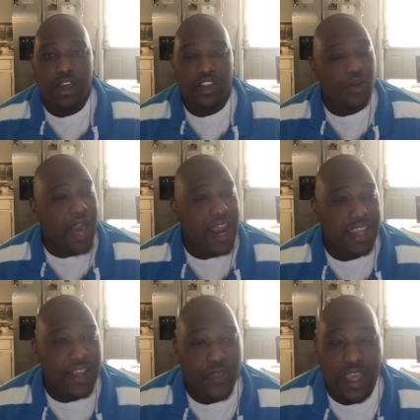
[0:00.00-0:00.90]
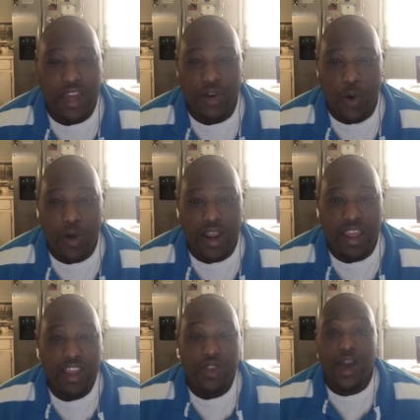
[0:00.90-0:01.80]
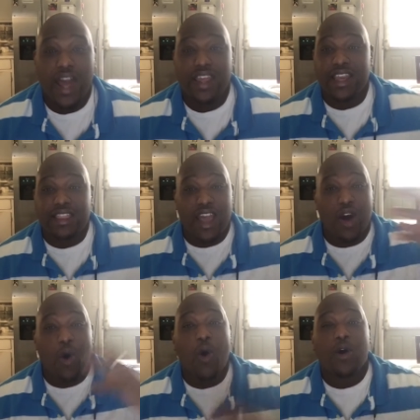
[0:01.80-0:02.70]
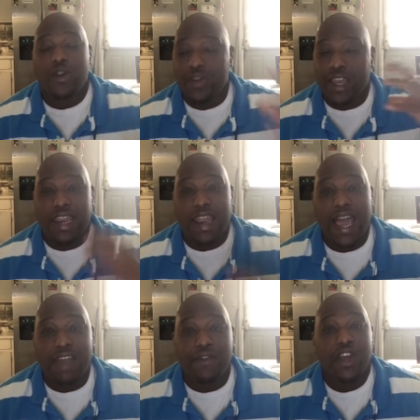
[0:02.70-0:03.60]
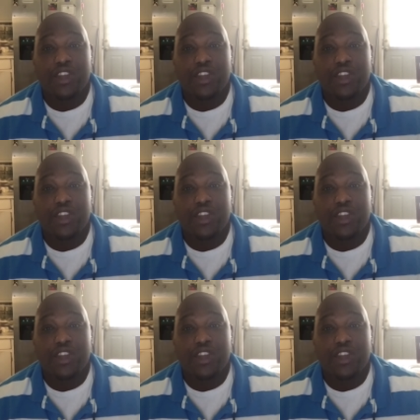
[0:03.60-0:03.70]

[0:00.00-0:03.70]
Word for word: You got to get the anointing. You got to get that oil on your life.